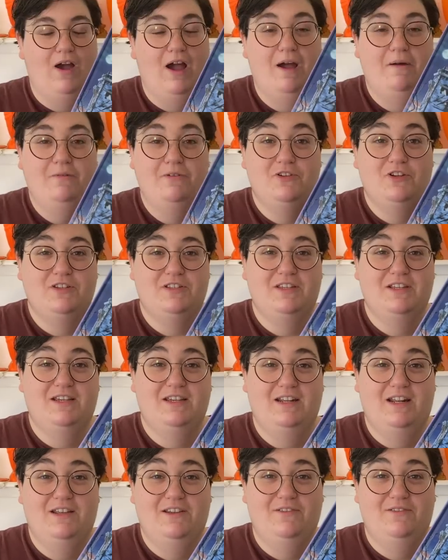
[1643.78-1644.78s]
I was just
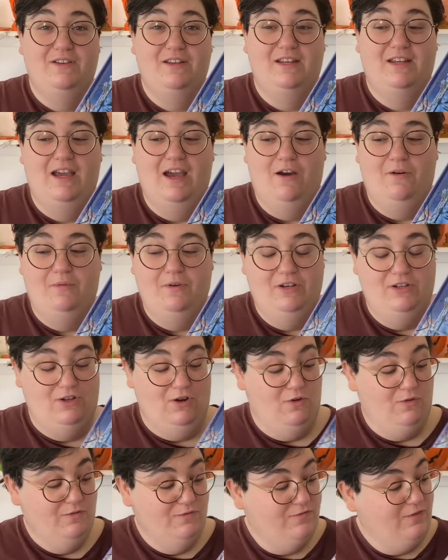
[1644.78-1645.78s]
thinking at Unique how we
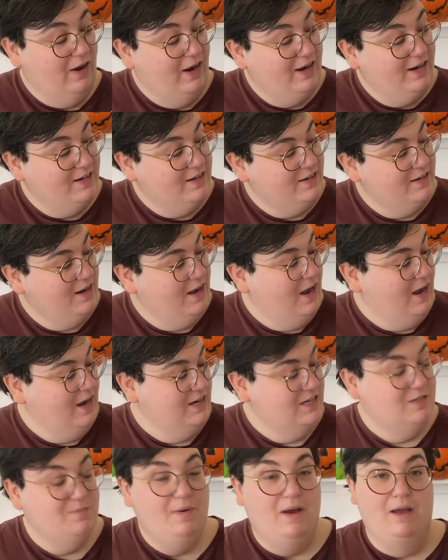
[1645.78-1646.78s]
don't find I
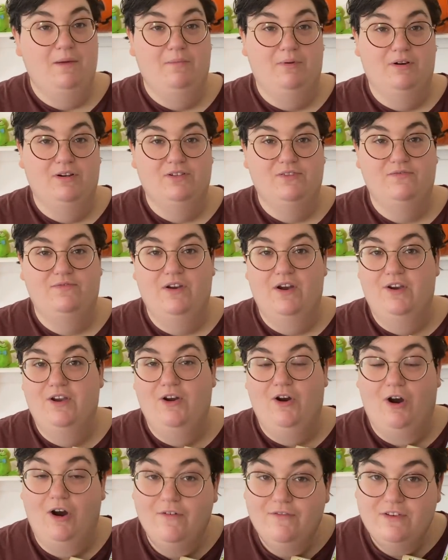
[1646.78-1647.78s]
Spy books very
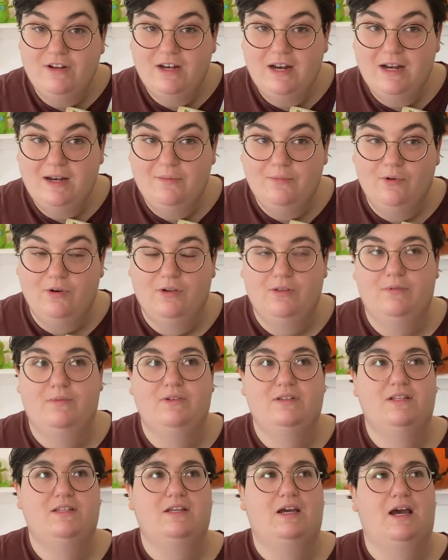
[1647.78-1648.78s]
often anymore. There was
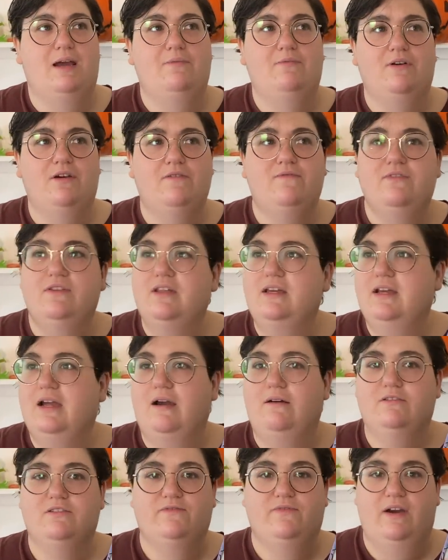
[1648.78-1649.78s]
a time where I feel like
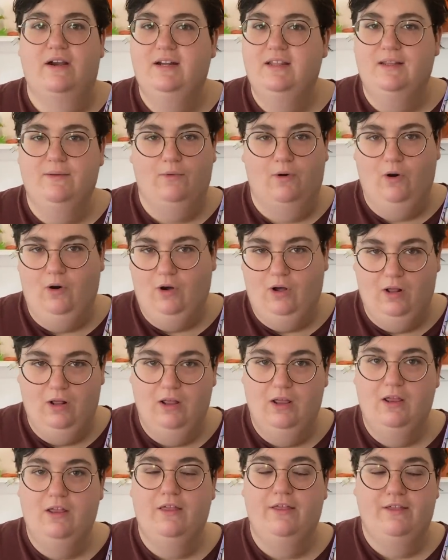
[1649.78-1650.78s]
I was finding them all
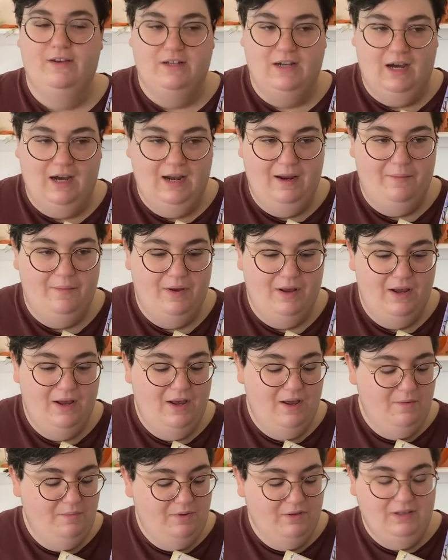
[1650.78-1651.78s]
the time,
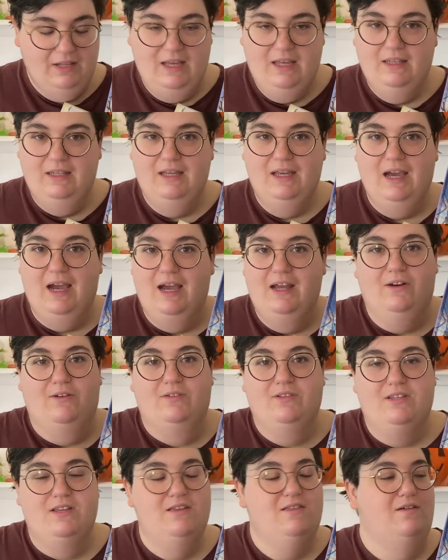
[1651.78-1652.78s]
but lately I don't
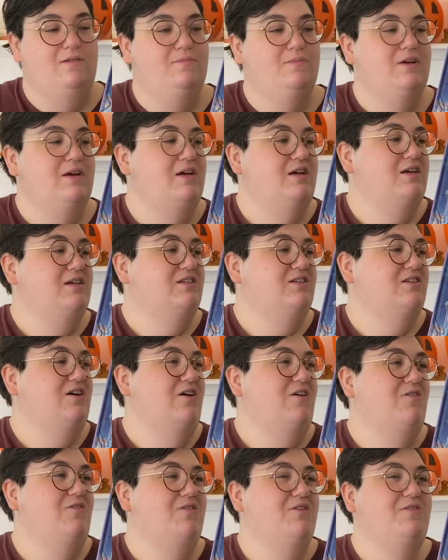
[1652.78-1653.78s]
see them.
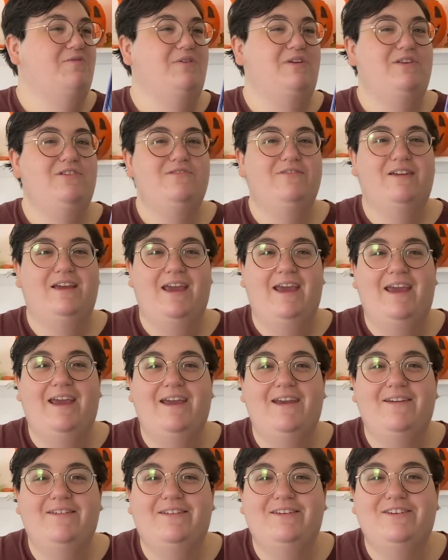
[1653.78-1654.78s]
So when you
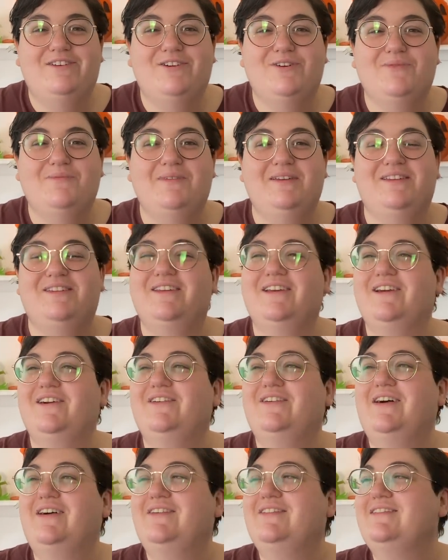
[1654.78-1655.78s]
came and showed me
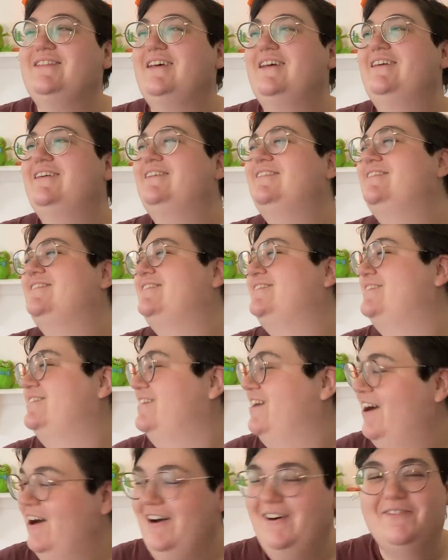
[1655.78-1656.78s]
two, I was like,
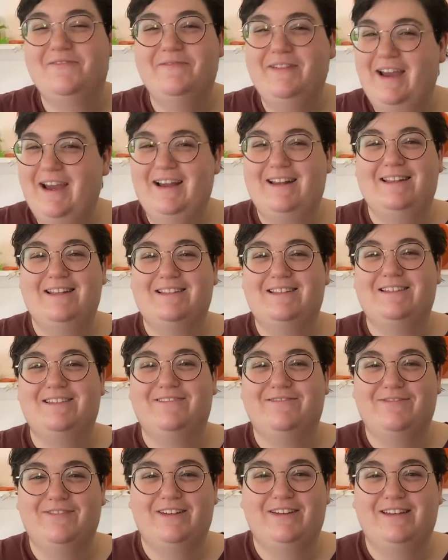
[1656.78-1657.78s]
oh man, this
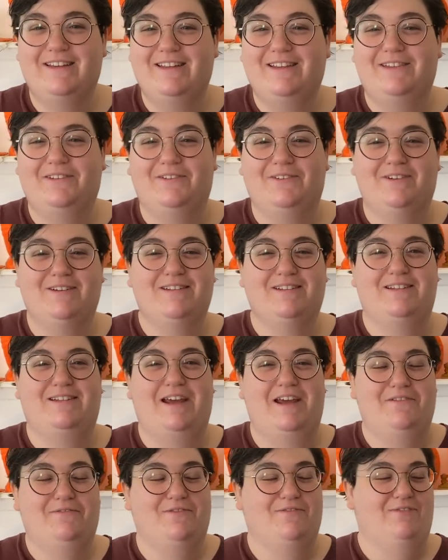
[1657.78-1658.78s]
is really Laura's
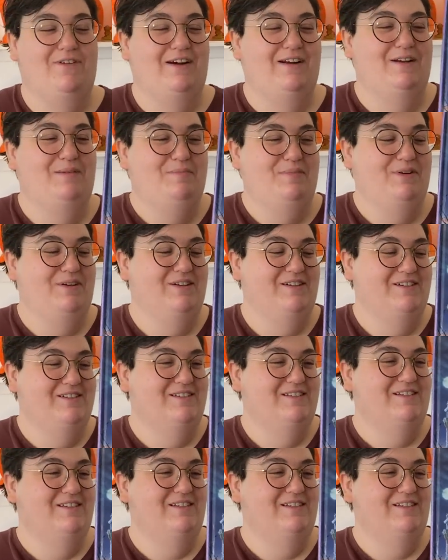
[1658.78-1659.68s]
day for finding books.